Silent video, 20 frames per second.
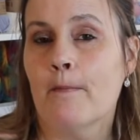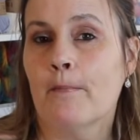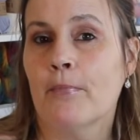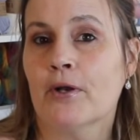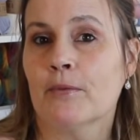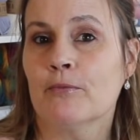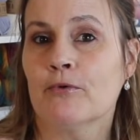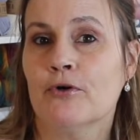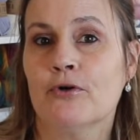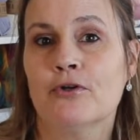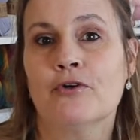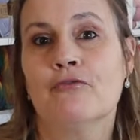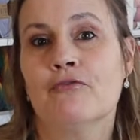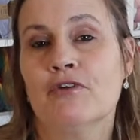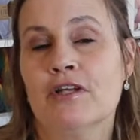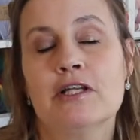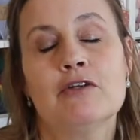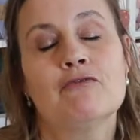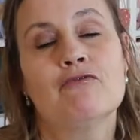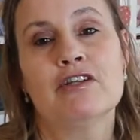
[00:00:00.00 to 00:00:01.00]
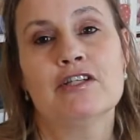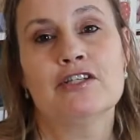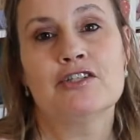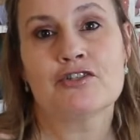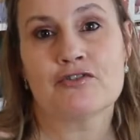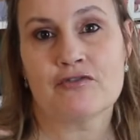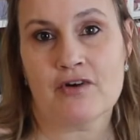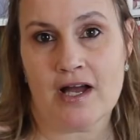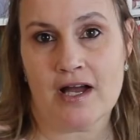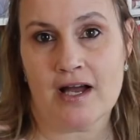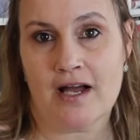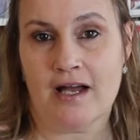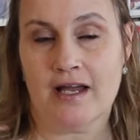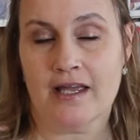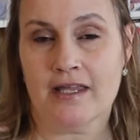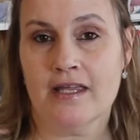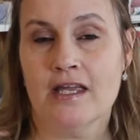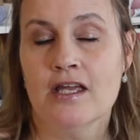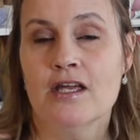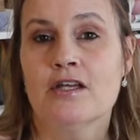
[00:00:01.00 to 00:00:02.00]
but I'm going to really
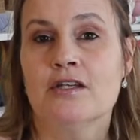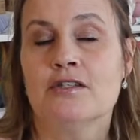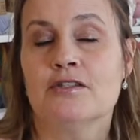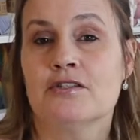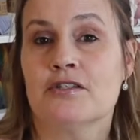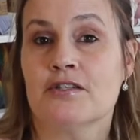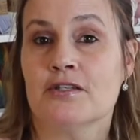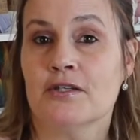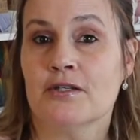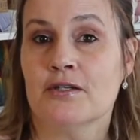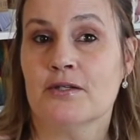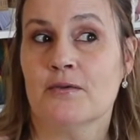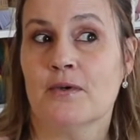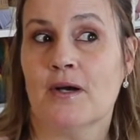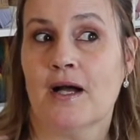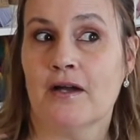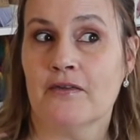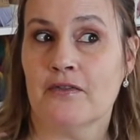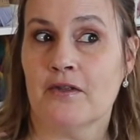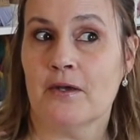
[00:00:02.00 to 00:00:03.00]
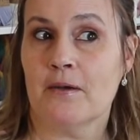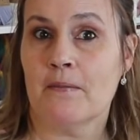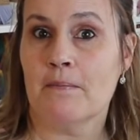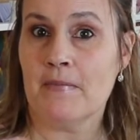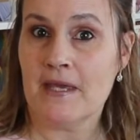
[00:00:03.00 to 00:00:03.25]
try to either